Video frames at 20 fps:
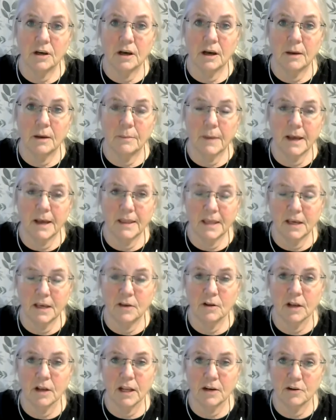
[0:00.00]
I
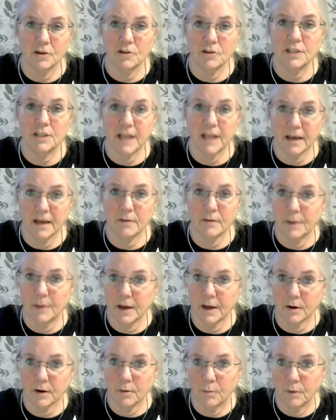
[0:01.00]
think you'll understand
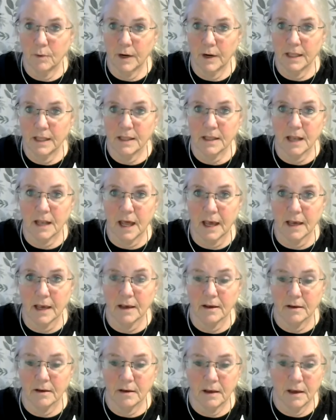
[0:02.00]
better what it's
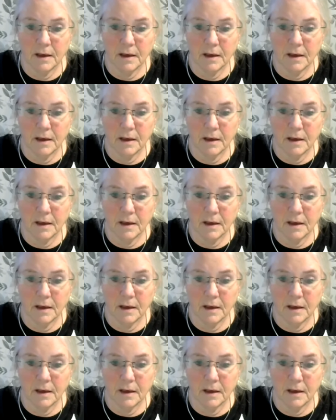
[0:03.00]
like.